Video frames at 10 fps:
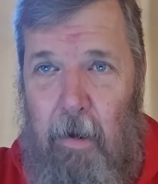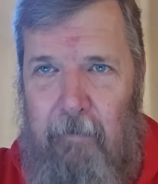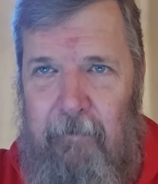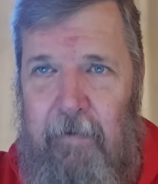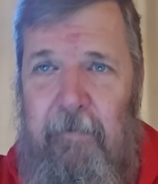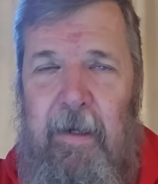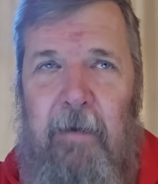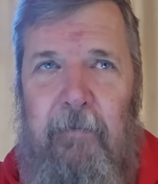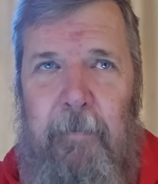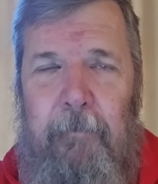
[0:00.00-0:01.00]
all 50
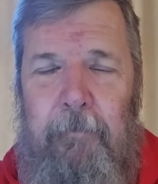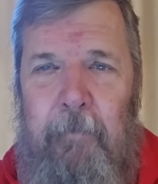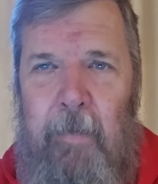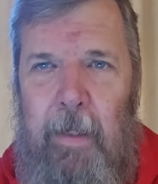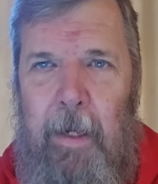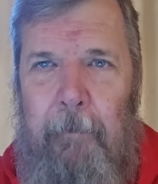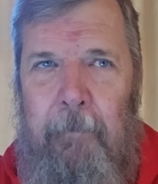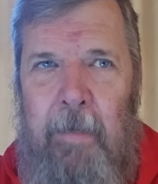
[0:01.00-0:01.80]
of them, okay?